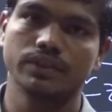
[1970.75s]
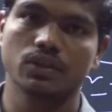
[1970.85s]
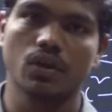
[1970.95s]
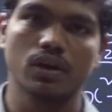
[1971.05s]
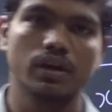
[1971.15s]
which
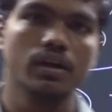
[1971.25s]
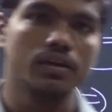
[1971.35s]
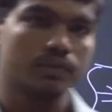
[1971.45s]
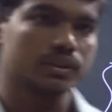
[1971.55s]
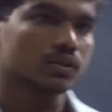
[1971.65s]

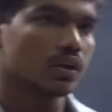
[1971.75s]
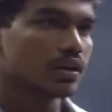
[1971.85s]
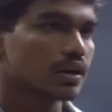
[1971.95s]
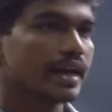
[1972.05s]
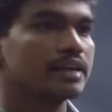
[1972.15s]
is
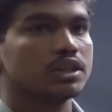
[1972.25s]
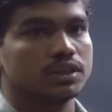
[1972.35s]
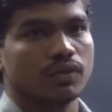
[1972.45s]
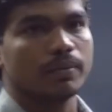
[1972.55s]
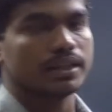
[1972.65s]
called Clairaut's
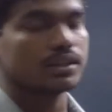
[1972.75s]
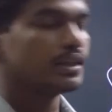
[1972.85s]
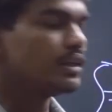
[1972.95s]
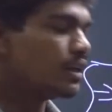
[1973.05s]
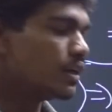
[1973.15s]
form
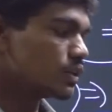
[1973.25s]
actually.